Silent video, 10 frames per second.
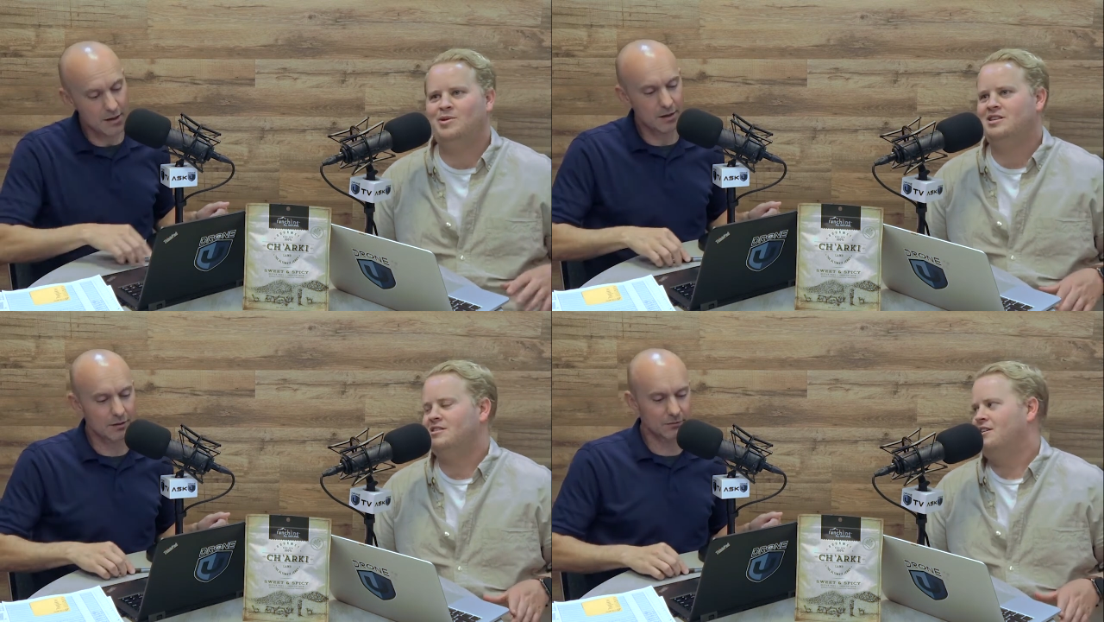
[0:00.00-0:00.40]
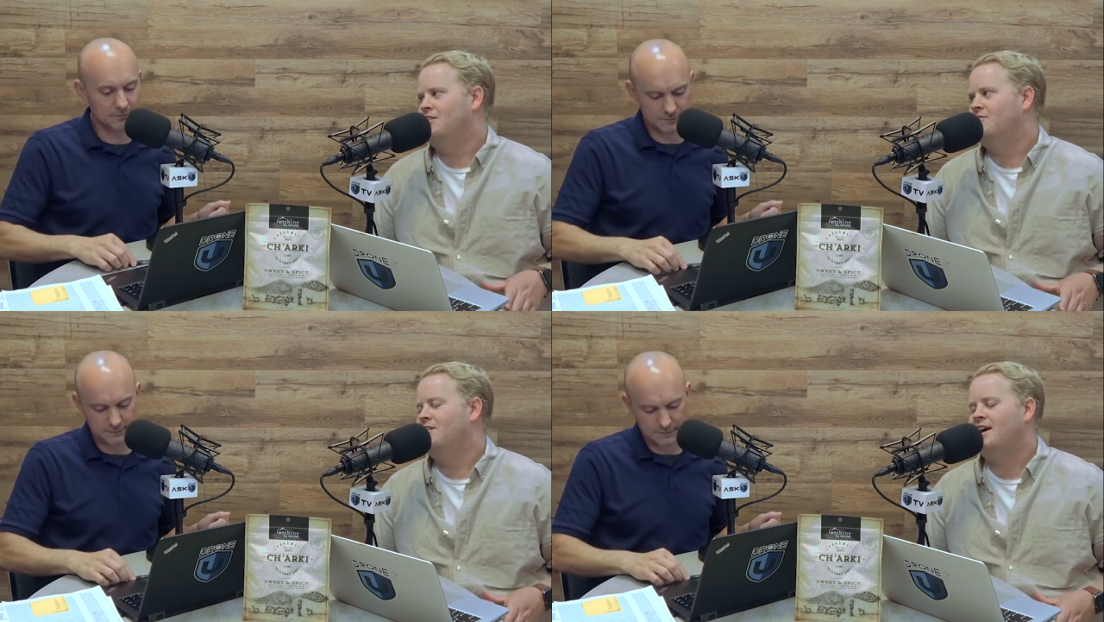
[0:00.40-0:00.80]
Speaker 1: ah. weeks
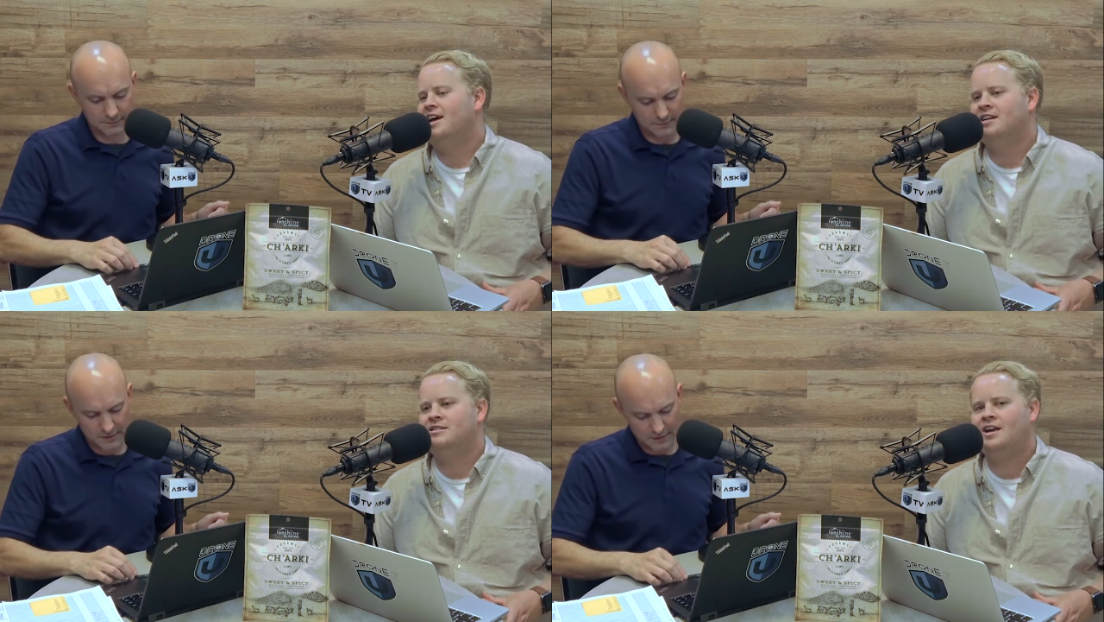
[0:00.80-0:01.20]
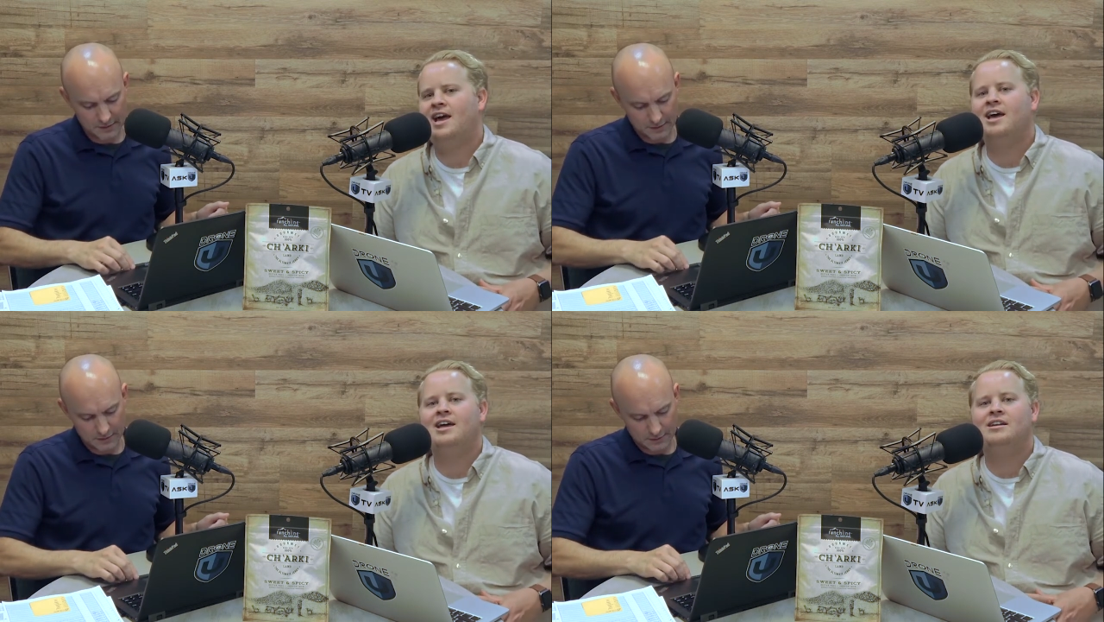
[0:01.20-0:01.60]
ago, and
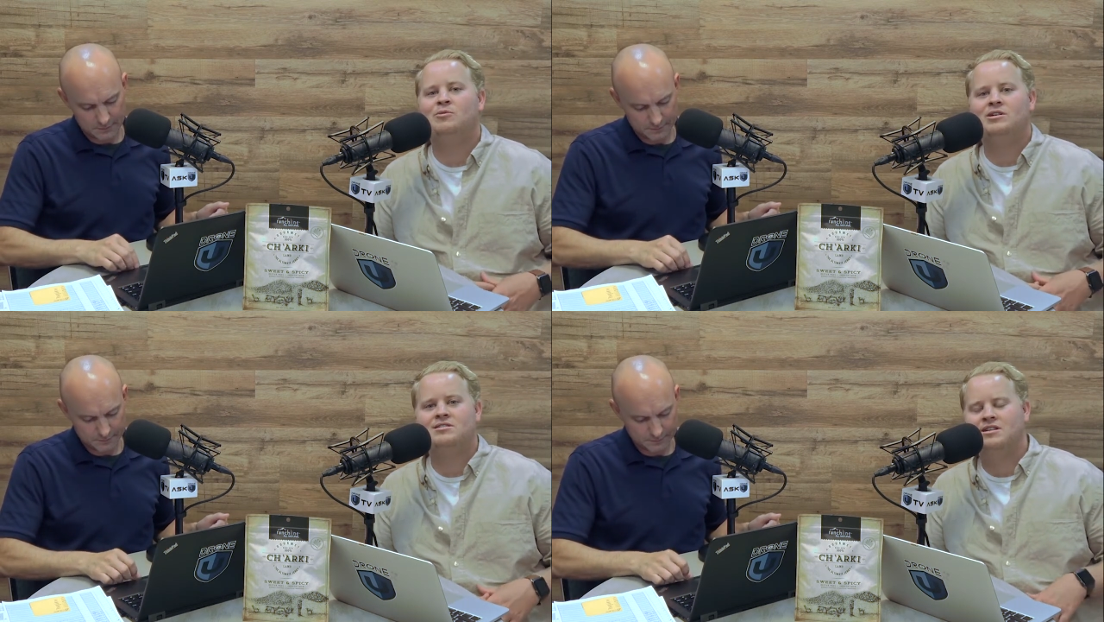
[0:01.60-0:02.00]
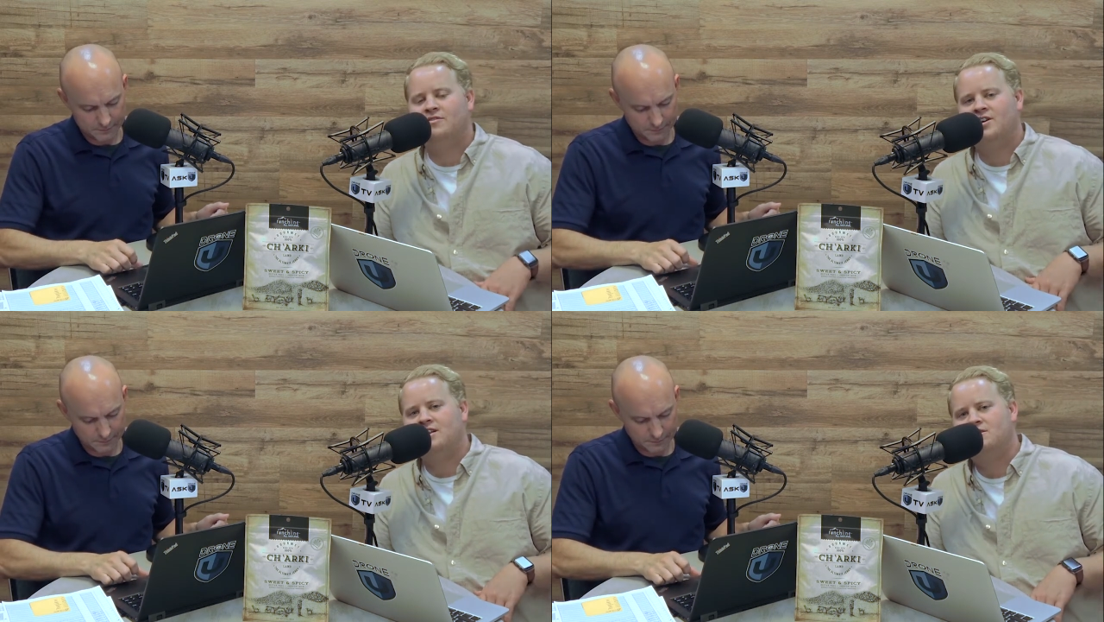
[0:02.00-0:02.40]
Ted Wilson,
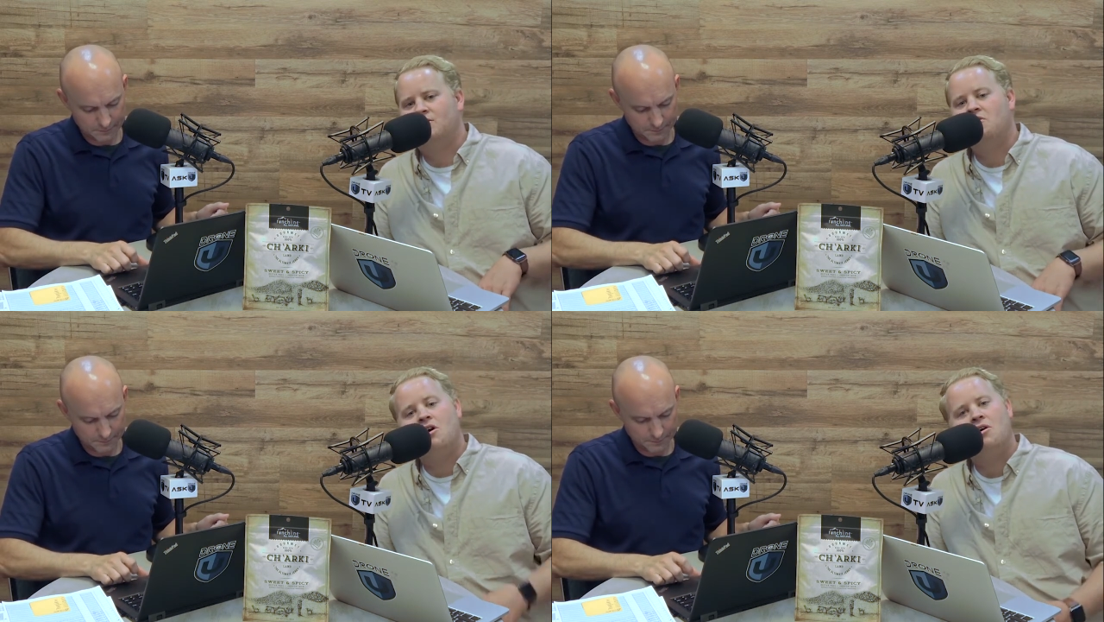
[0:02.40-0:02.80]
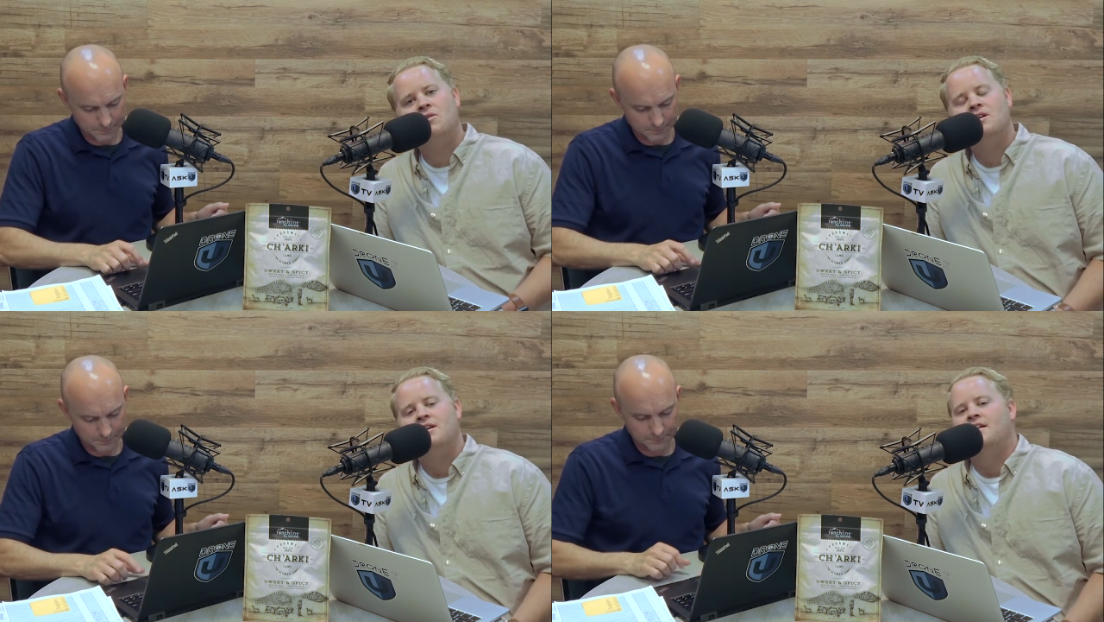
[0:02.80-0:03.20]
if you guys don't know,